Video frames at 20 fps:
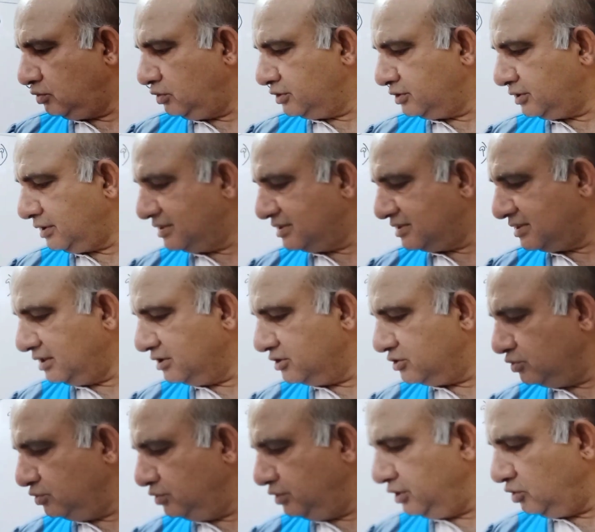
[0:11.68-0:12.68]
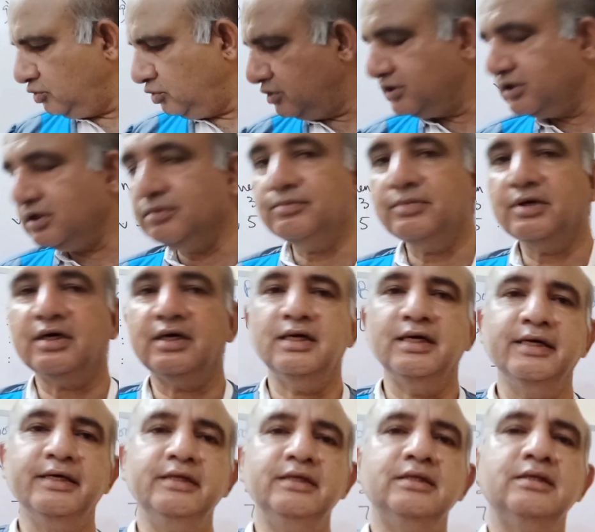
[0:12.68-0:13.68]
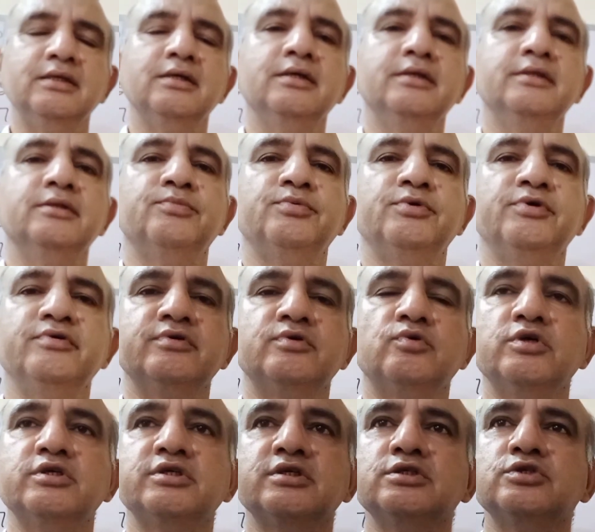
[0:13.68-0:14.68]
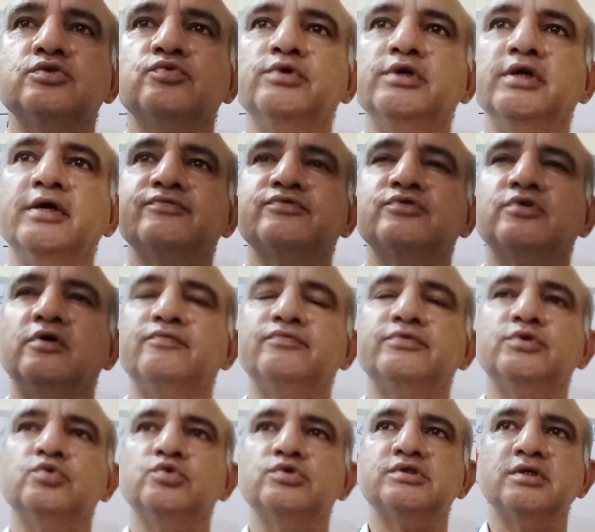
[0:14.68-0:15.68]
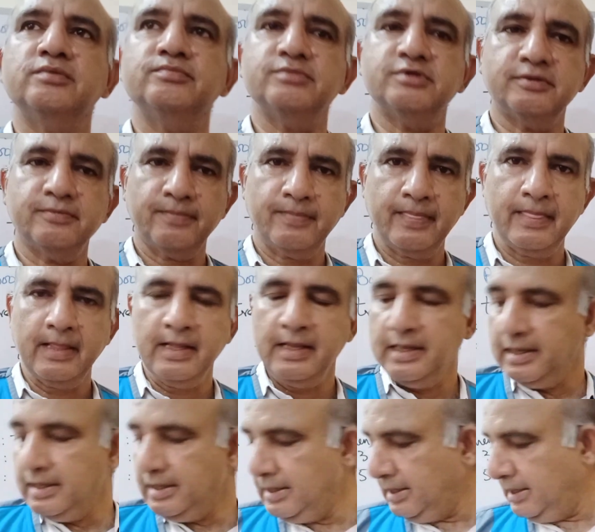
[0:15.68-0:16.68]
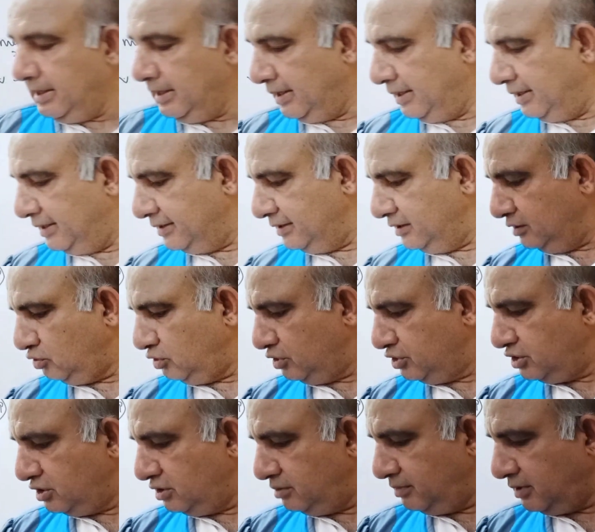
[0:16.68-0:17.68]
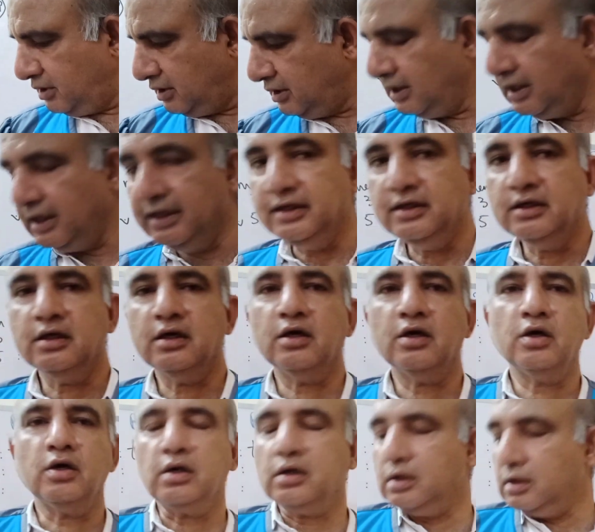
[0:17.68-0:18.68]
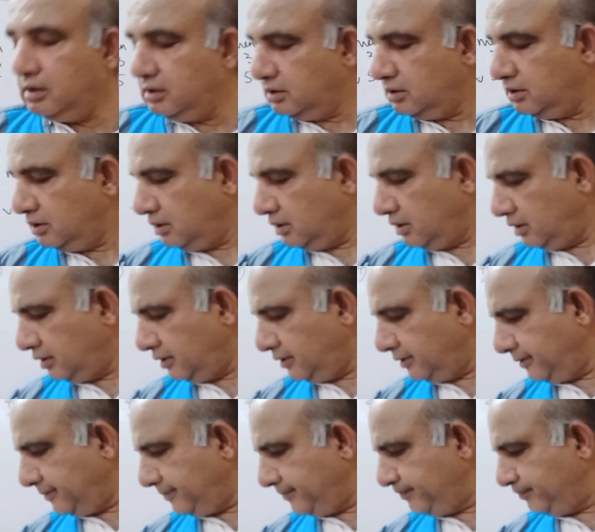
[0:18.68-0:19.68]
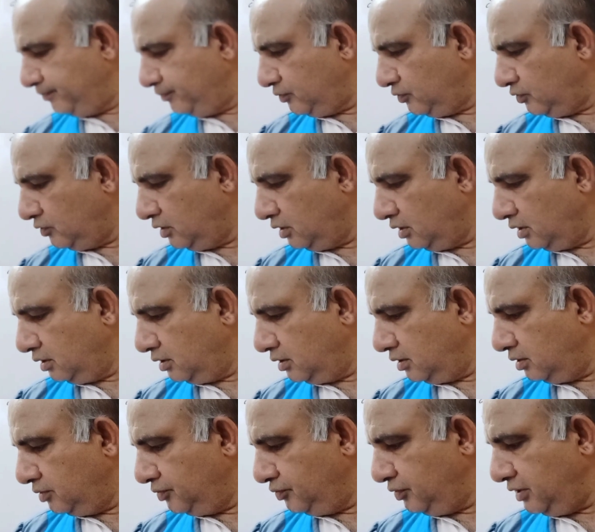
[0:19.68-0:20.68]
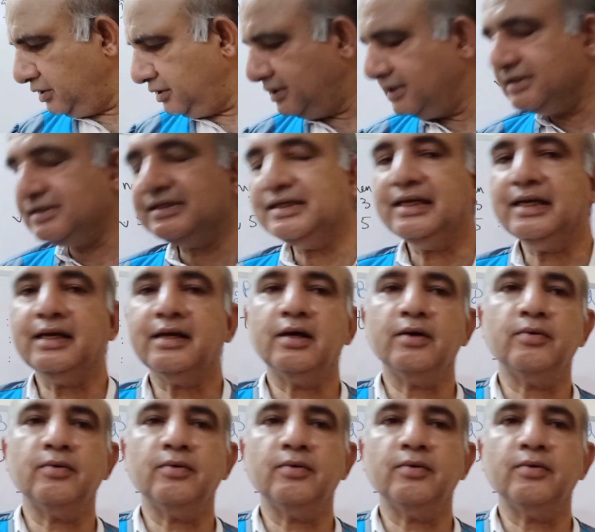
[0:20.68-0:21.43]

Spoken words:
exercise 2 question number 9. The previous questions we have solved two sums. And in question number 9, uh, what is